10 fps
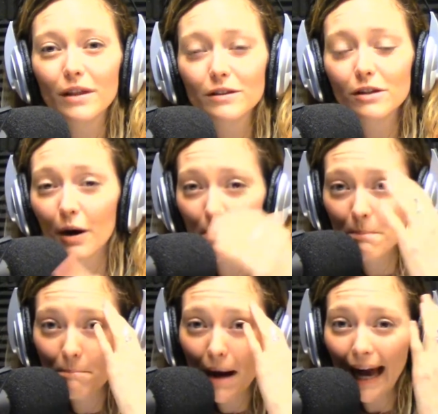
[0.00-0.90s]
That's our
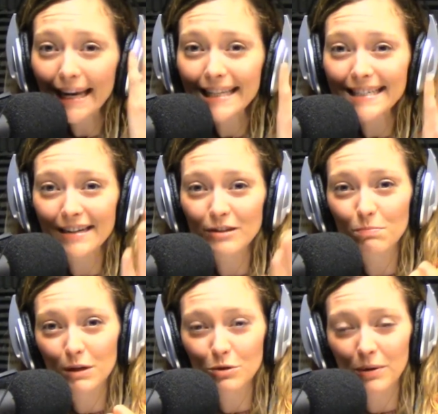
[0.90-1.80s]
mind has
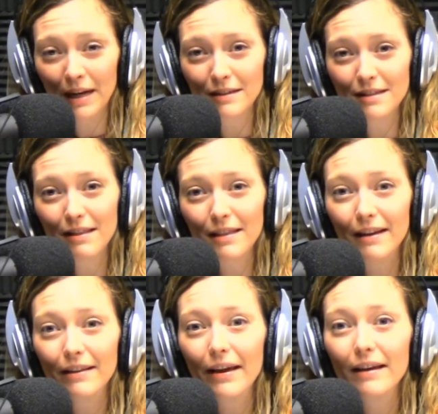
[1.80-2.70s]
been trained to
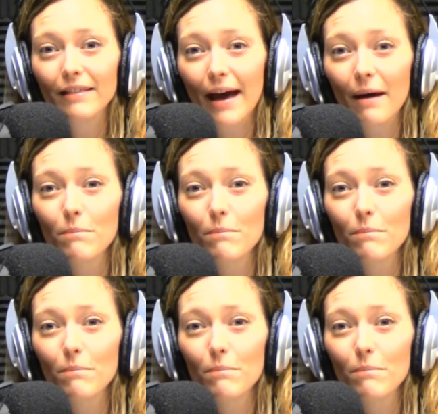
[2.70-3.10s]
think like that.